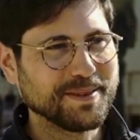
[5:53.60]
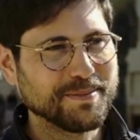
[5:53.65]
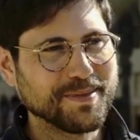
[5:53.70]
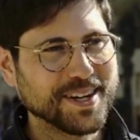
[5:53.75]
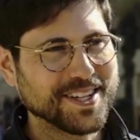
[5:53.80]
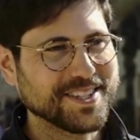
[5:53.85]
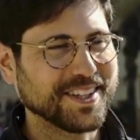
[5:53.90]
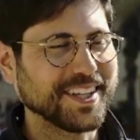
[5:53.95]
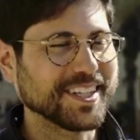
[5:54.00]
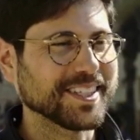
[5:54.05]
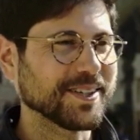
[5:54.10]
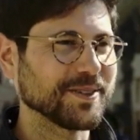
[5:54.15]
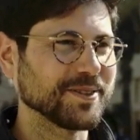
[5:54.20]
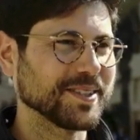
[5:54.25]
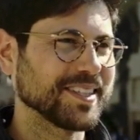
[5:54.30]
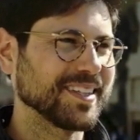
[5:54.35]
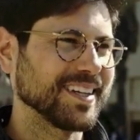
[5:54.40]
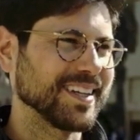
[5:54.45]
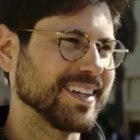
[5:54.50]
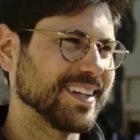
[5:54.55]
much less so
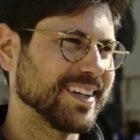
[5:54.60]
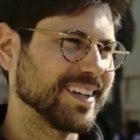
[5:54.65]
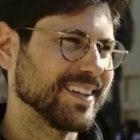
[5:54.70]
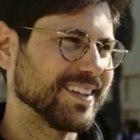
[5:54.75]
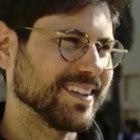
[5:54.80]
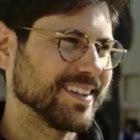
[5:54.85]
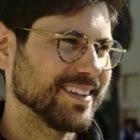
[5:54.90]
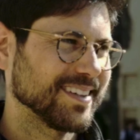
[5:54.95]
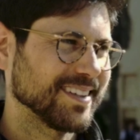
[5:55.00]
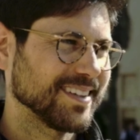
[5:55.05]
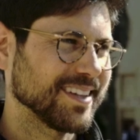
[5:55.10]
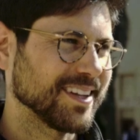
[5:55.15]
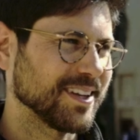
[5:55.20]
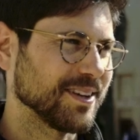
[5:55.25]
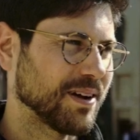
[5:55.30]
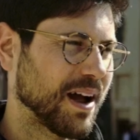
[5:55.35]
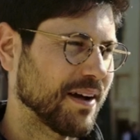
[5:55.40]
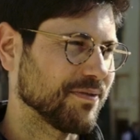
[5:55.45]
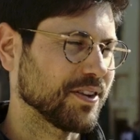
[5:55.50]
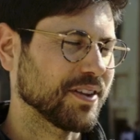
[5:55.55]
in
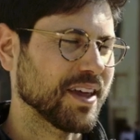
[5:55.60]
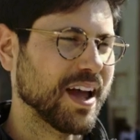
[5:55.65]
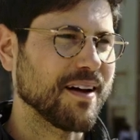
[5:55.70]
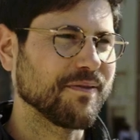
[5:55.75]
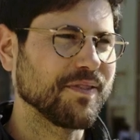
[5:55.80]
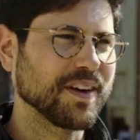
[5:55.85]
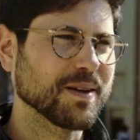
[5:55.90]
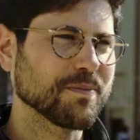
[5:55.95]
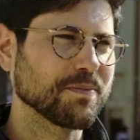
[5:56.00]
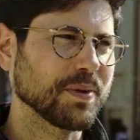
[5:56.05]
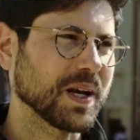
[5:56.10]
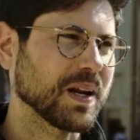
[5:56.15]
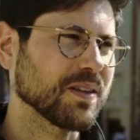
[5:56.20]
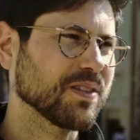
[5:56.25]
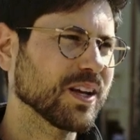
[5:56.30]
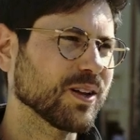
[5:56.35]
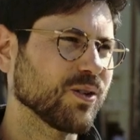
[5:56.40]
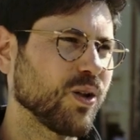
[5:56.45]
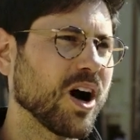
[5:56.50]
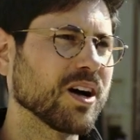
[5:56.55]
after the halving. But I
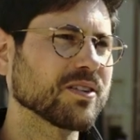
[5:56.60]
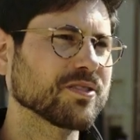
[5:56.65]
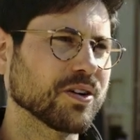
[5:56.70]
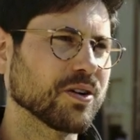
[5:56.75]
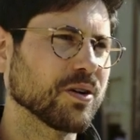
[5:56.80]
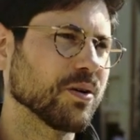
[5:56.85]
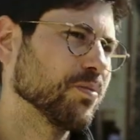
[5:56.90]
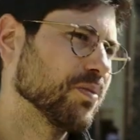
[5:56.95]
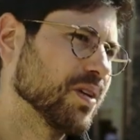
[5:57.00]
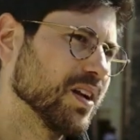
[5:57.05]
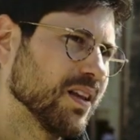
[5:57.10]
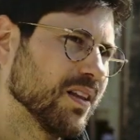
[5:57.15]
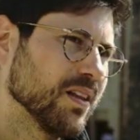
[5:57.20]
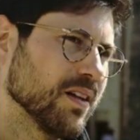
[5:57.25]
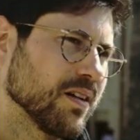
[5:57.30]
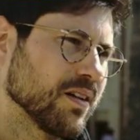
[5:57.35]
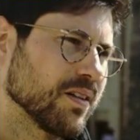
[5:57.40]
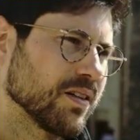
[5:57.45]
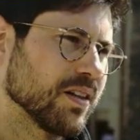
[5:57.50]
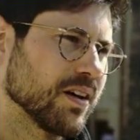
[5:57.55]
think long term,
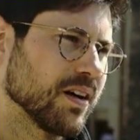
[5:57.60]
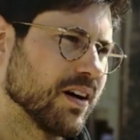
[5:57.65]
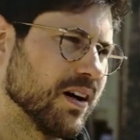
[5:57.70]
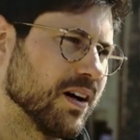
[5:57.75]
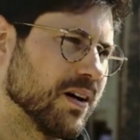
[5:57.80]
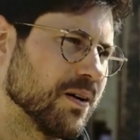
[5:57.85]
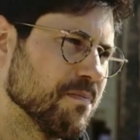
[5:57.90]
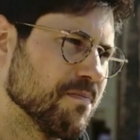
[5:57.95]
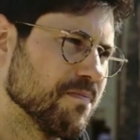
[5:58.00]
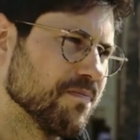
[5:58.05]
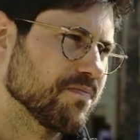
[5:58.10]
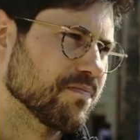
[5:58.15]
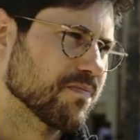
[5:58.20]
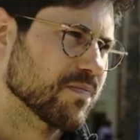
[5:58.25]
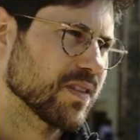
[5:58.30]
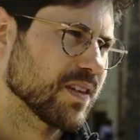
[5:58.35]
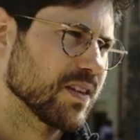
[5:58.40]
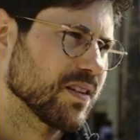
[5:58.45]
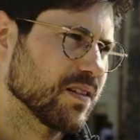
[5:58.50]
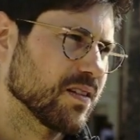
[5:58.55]

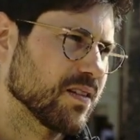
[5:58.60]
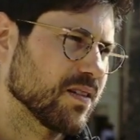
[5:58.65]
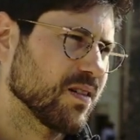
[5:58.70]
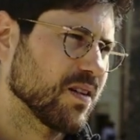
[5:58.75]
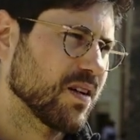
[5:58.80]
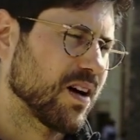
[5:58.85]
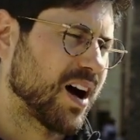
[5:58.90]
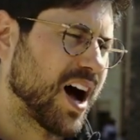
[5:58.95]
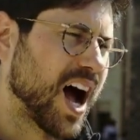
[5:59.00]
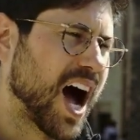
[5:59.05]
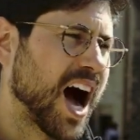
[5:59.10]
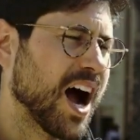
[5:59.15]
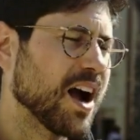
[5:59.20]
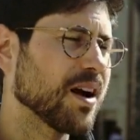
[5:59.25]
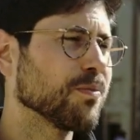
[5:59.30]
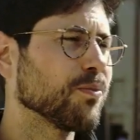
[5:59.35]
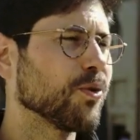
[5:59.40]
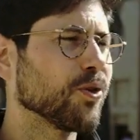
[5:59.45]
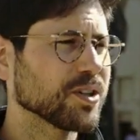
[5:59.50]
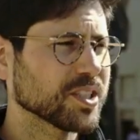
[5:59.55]
I
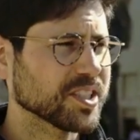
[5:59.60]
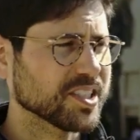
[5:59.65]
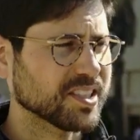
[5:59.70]
am more